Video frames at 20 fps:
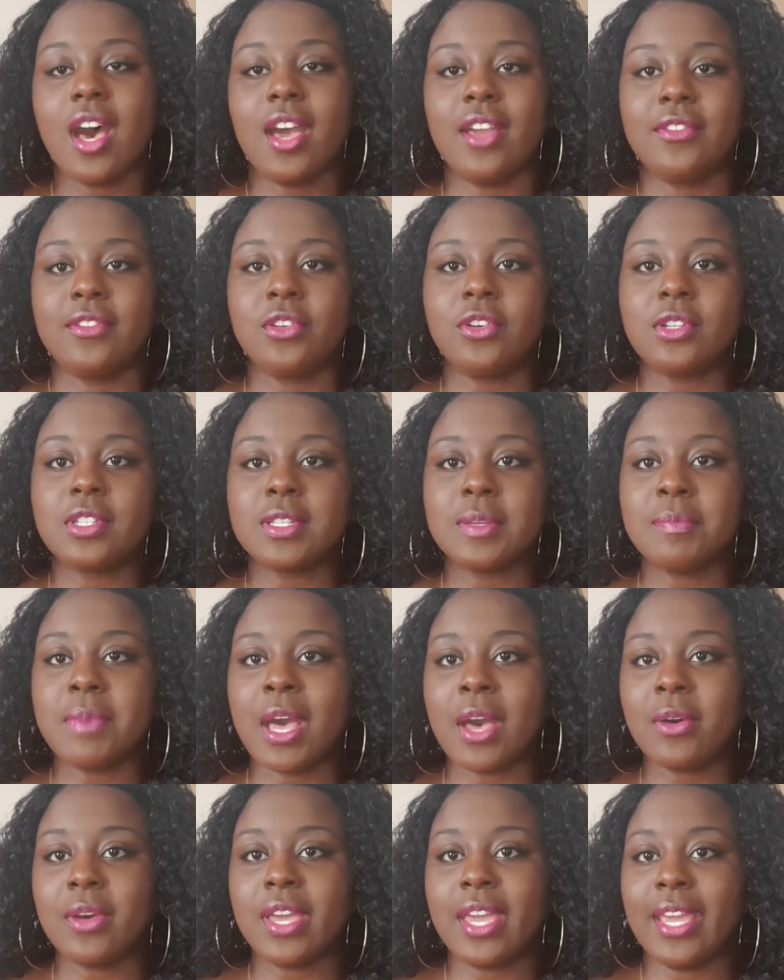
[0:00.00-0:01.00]
I've got
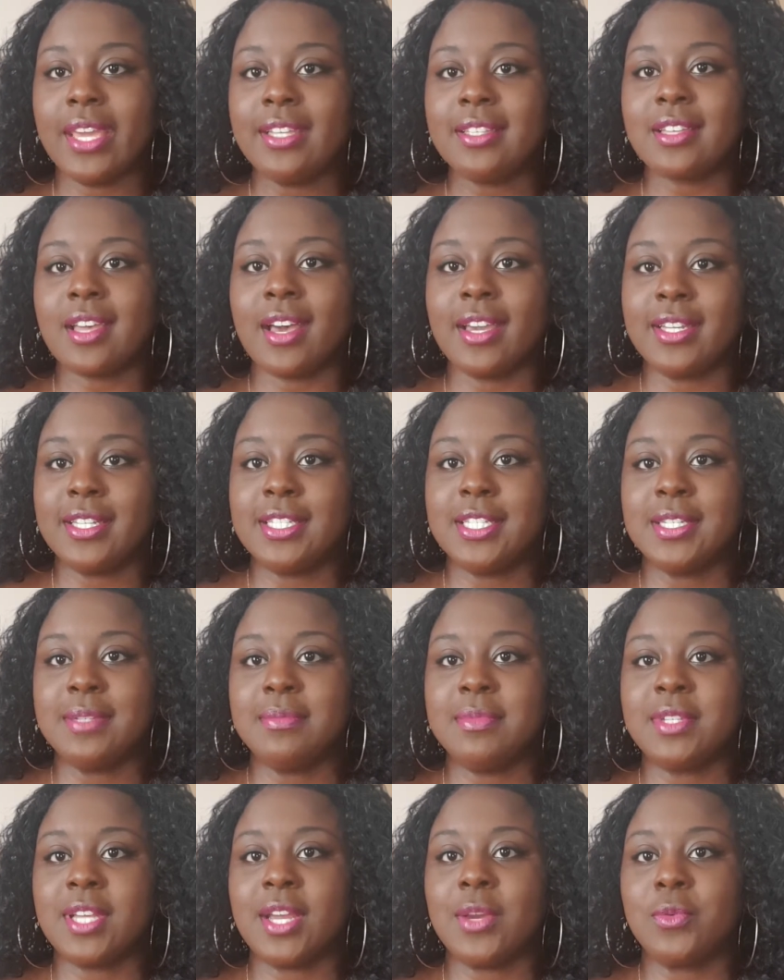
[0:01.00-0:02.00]
about 8
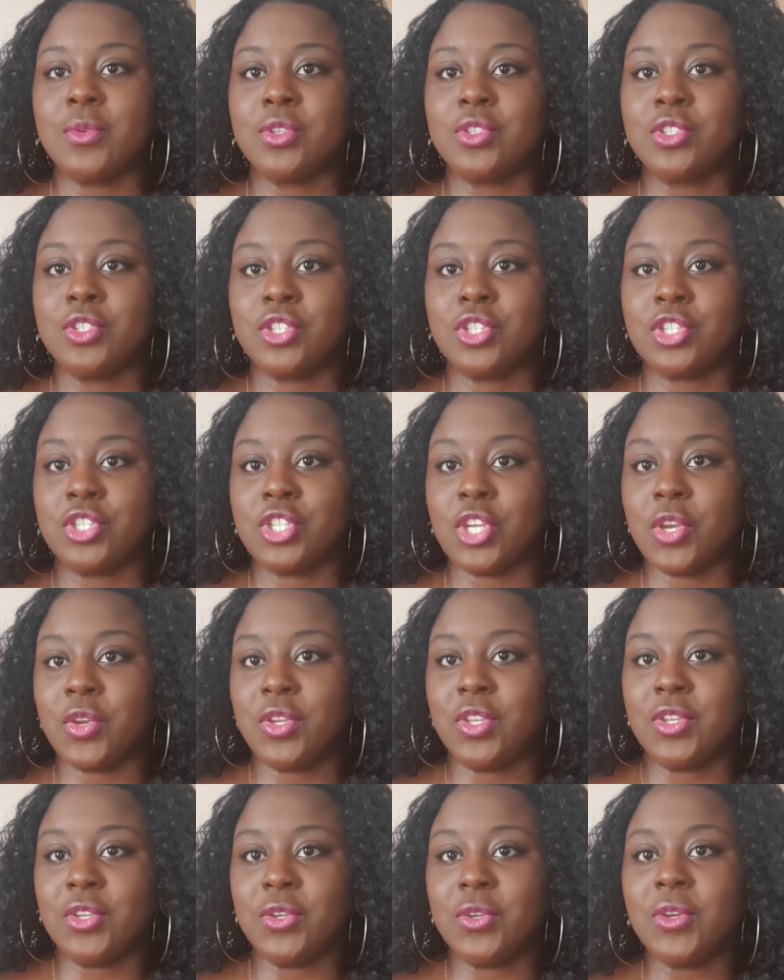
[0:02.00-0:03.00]
items I want to show
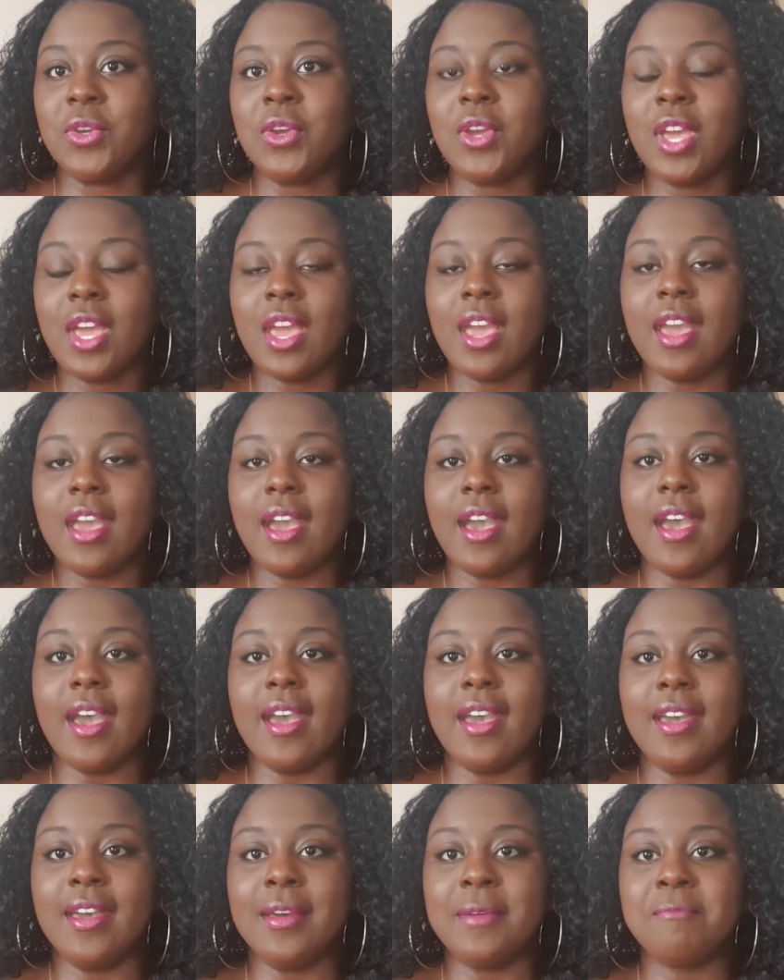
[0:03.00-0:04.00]
you.
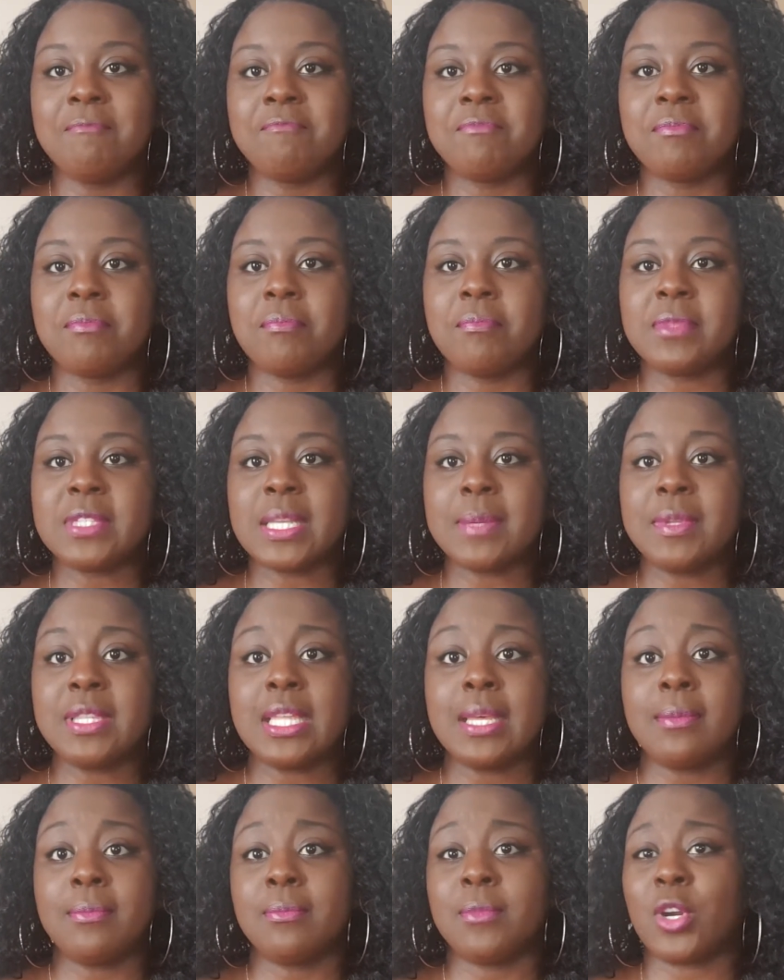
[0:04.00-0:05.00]
Some of
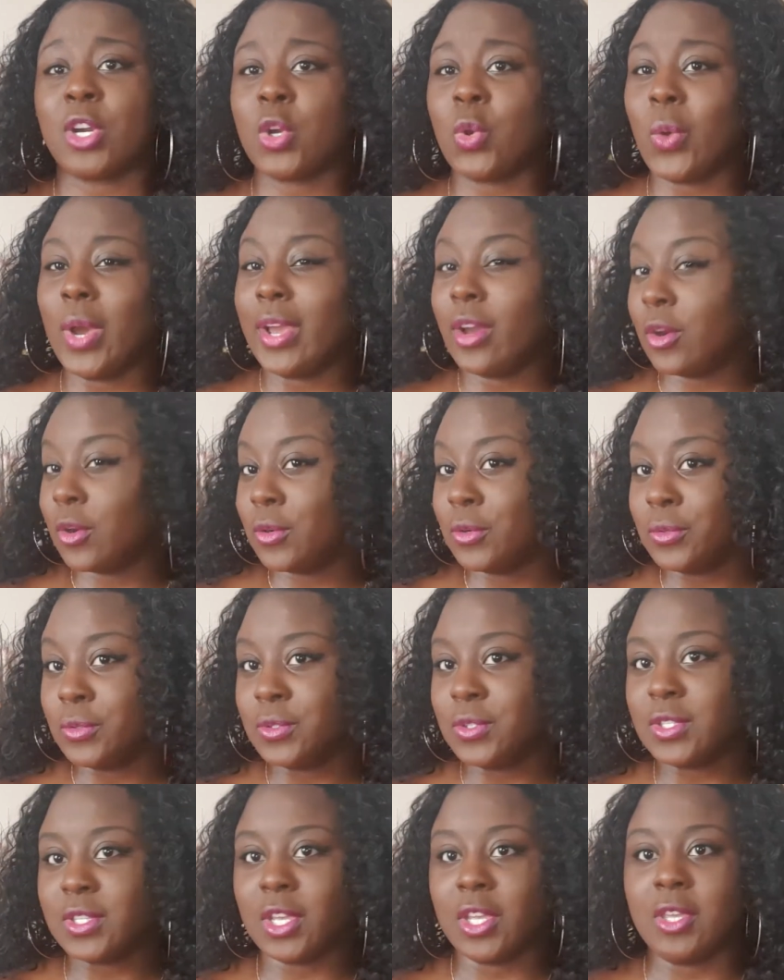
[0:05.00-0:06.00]
them are quite
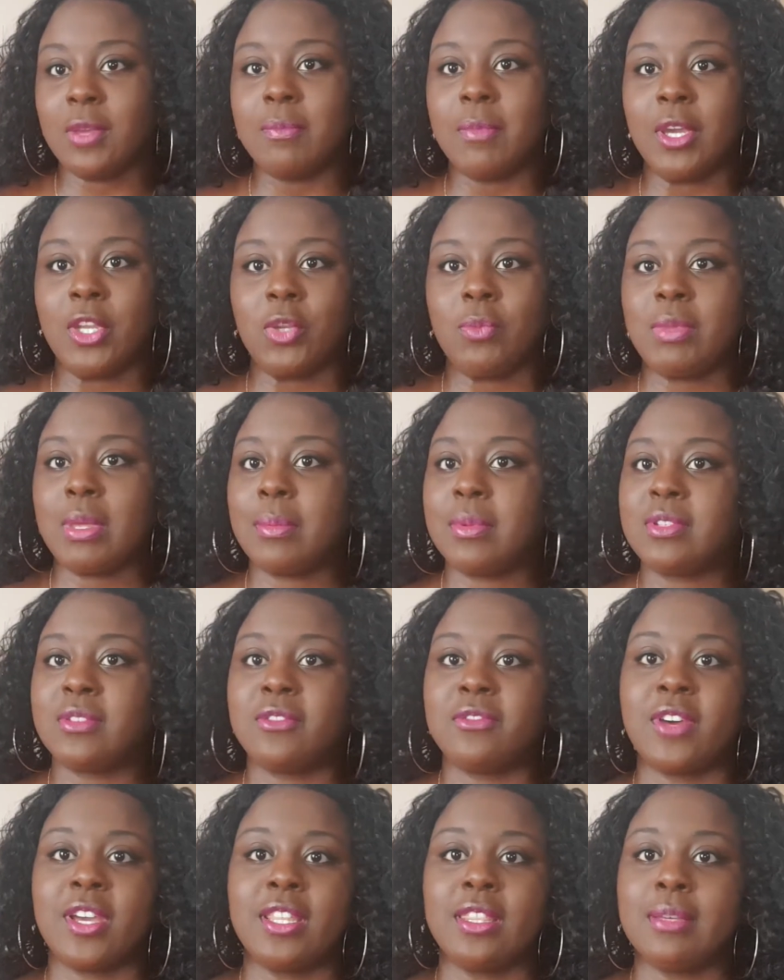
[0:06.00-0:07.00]
old, so you might not be able to
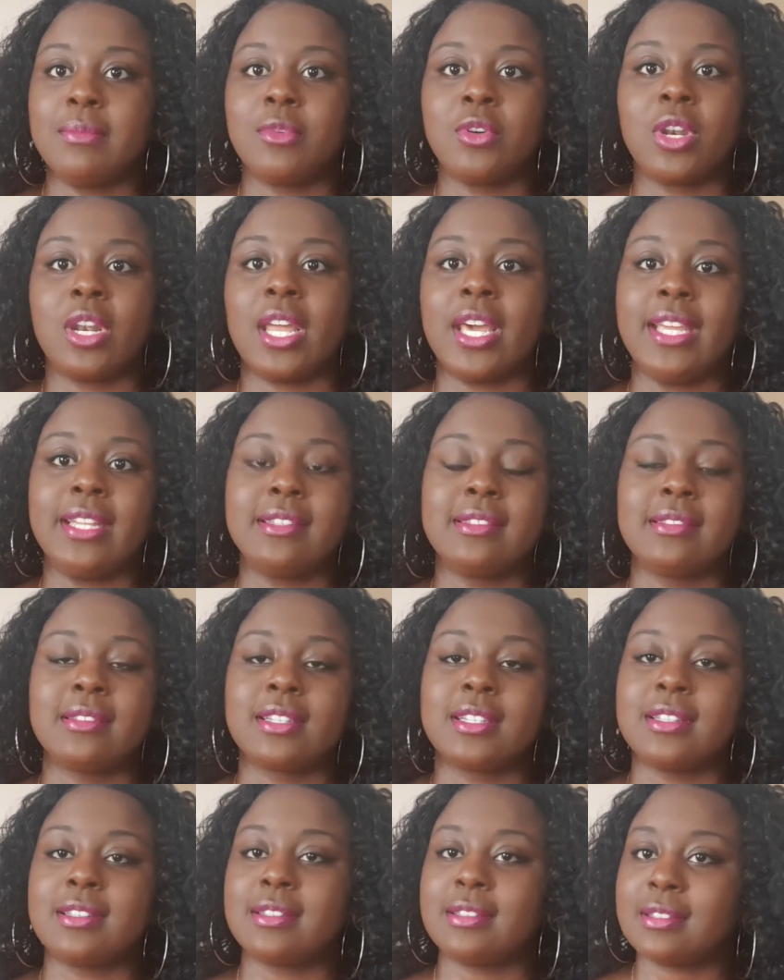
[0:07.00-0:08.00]
find them online
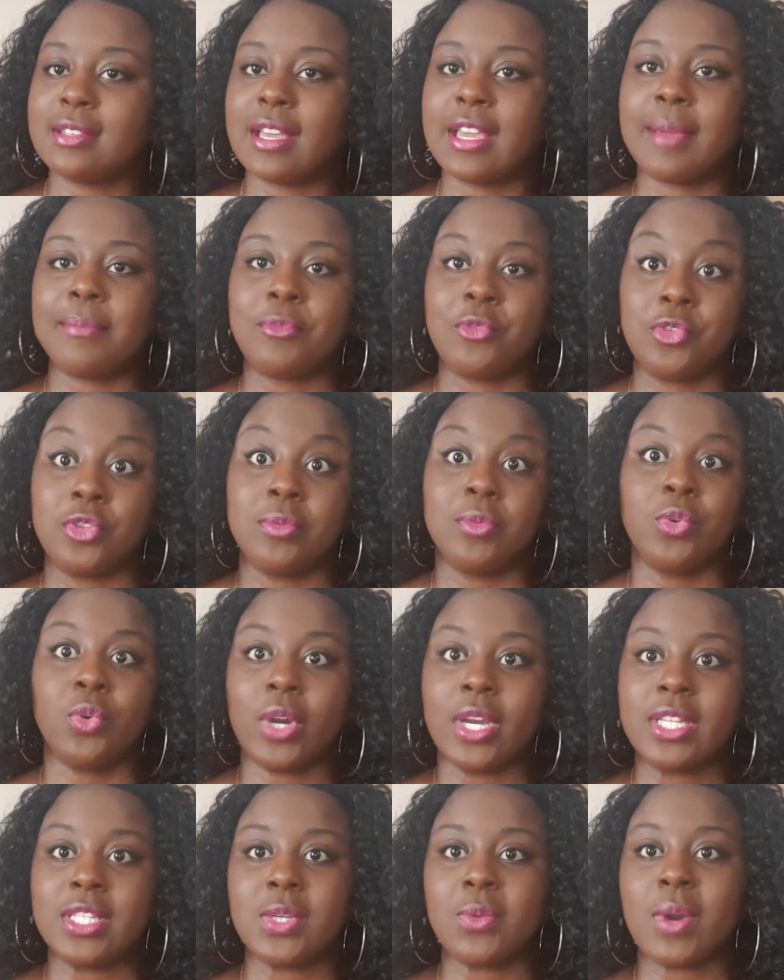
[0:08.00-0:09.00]
because I bought them
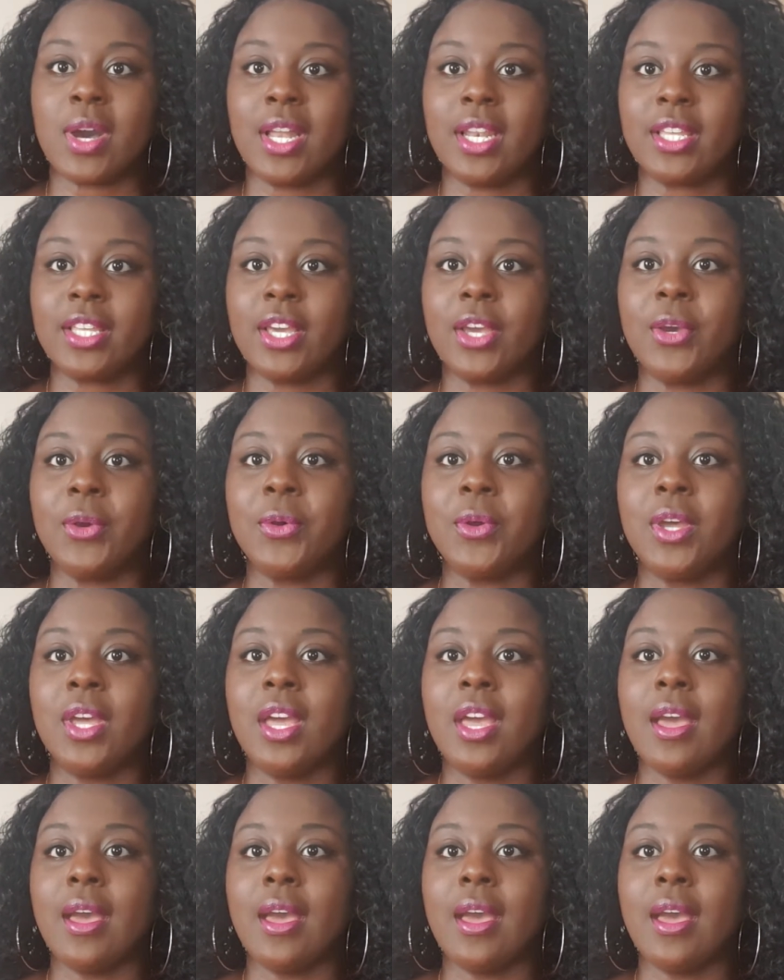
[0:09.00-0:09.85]
quite a while ago.